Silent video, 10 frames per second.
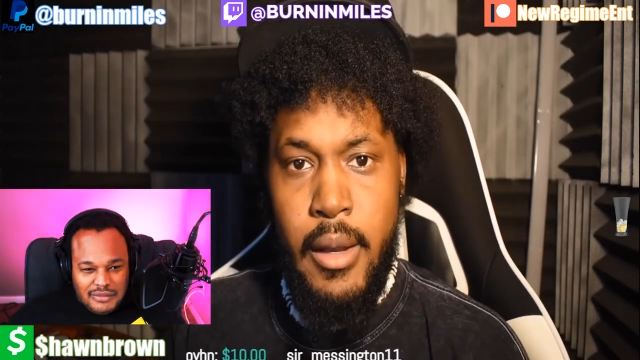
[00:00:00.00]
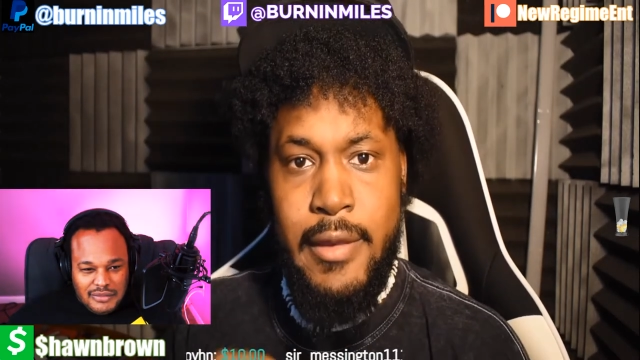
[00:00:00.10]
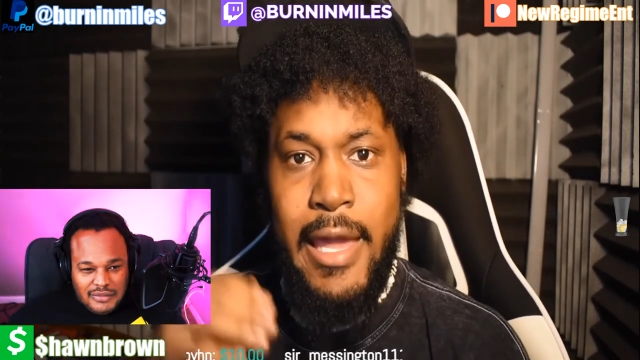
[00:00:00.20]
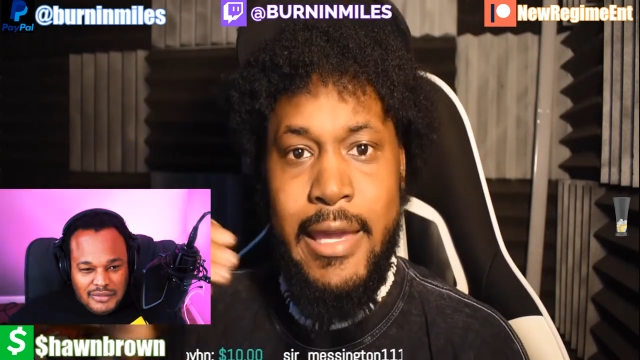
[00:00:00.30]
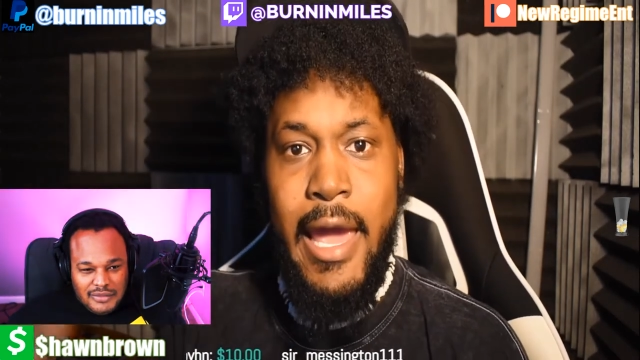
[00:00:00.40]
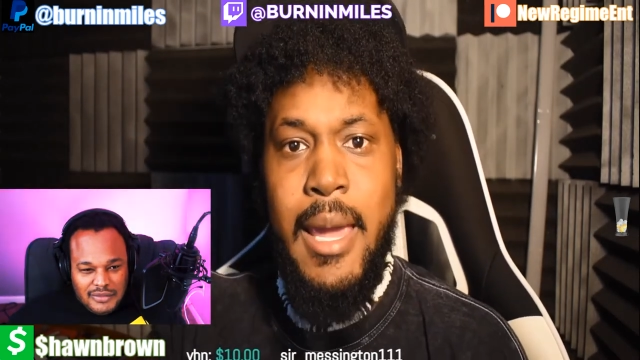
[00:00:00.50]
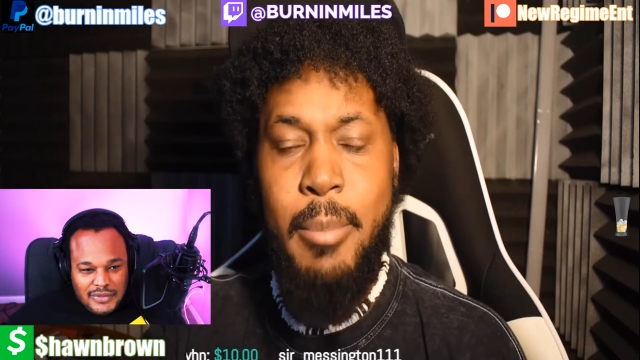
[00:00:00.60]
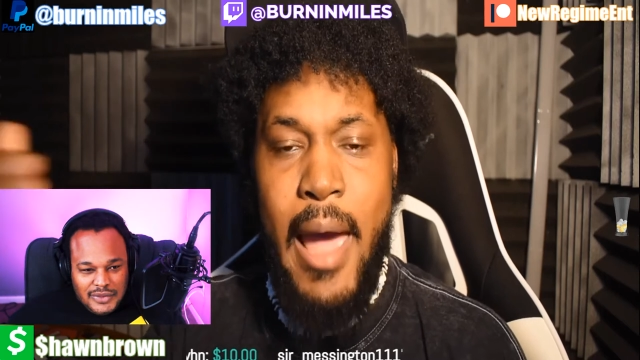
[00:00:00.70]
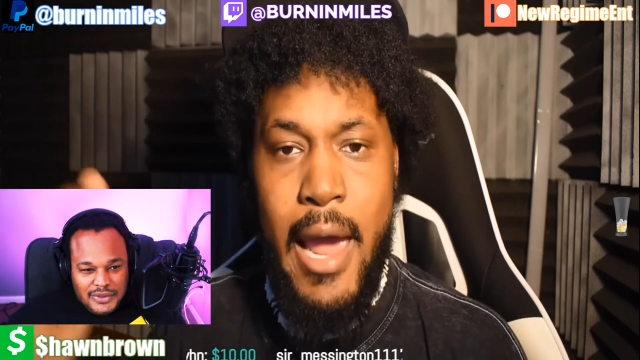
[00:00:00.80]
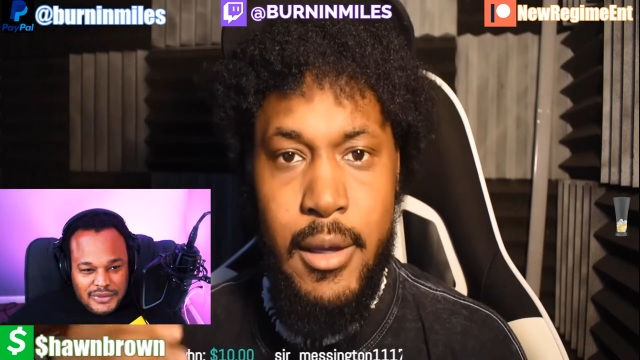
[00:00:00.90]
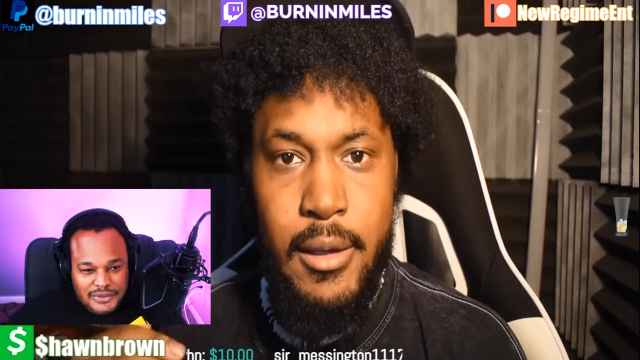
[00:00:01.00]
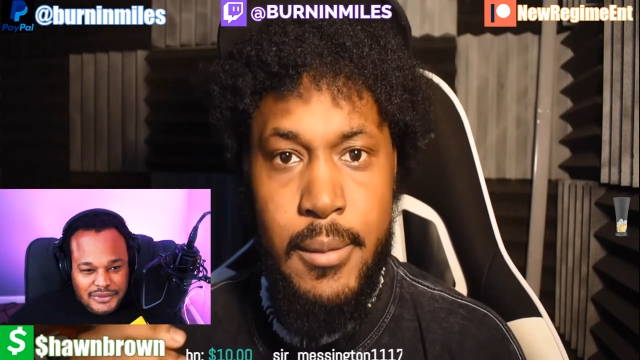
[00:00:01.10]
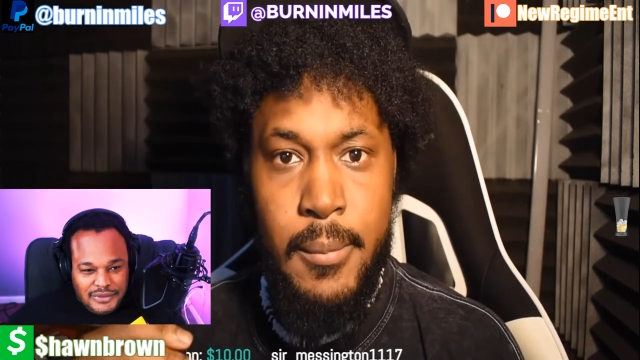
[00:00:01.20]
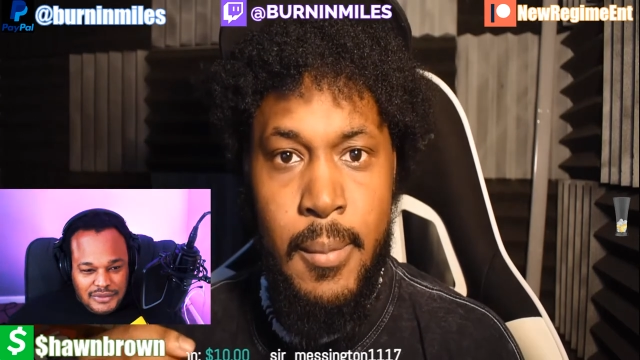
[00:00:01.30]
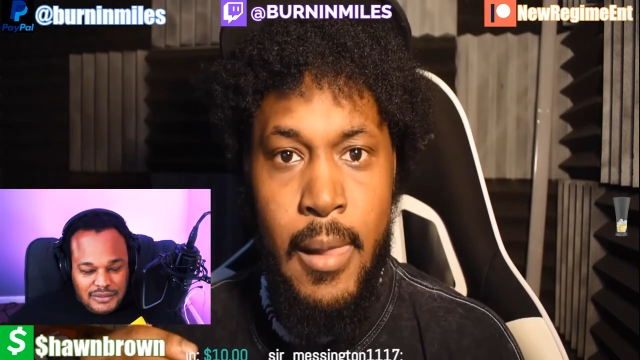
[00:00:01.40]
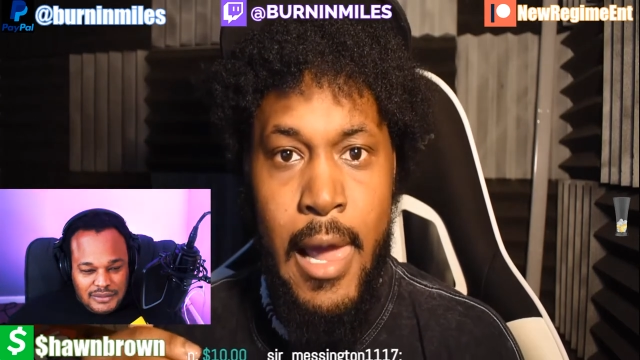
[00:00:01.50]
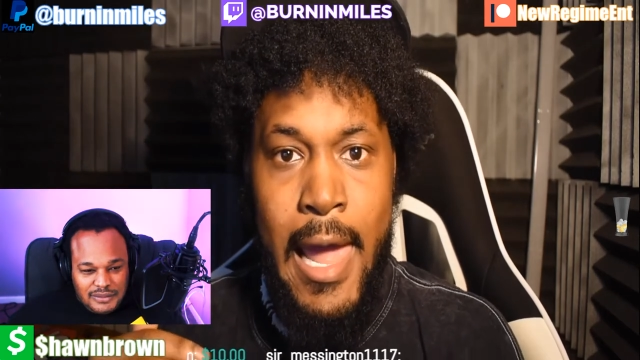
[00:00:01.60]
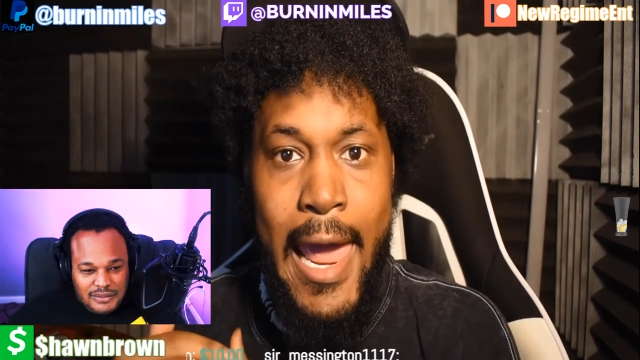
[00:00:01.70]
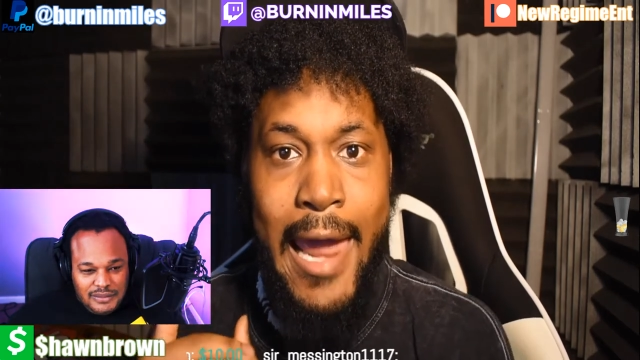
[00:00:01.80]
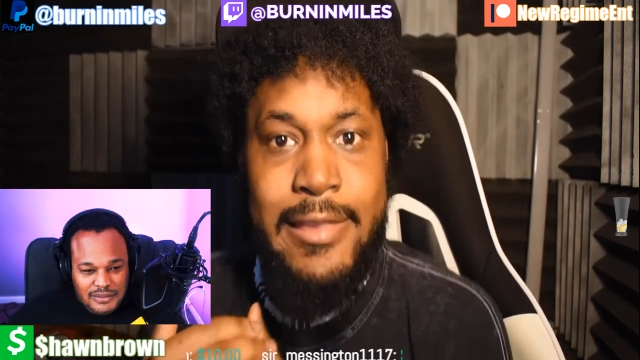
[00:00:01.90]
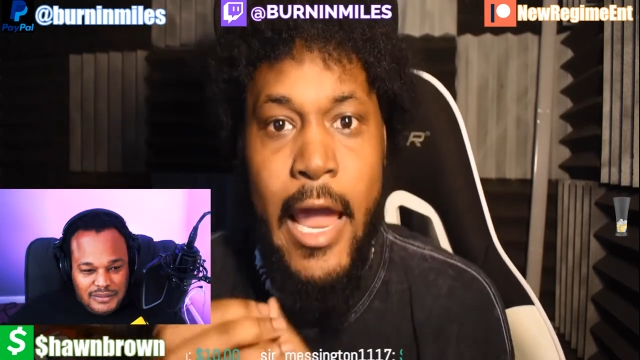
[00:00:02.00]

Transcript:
Speaker 1: They came back and they